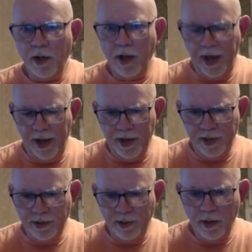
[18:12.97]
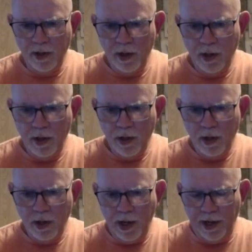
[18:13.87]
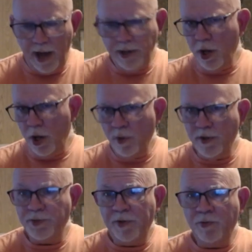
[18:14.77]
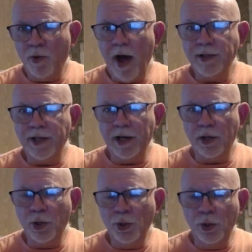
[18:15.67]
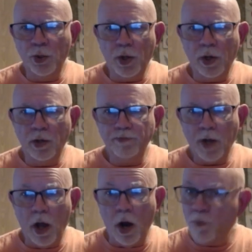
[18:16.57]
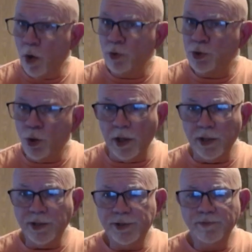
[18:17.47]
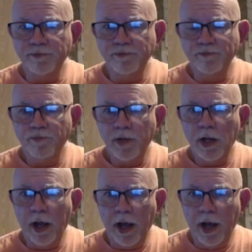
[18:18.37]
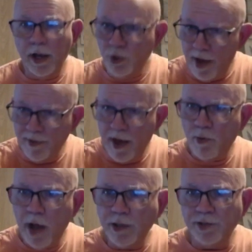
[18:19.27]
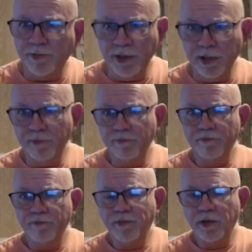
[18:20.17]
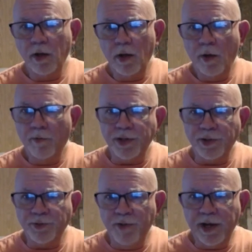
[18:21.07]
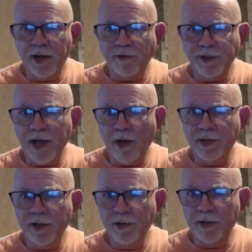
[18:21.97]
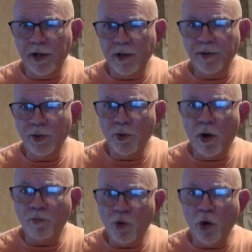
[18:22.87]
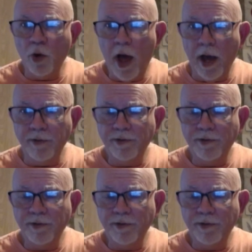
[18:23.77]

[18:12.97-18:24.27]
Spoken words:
and I know there's people out there who are pro-choice, and you have that right to be. But there's many of us out there who are pro-life.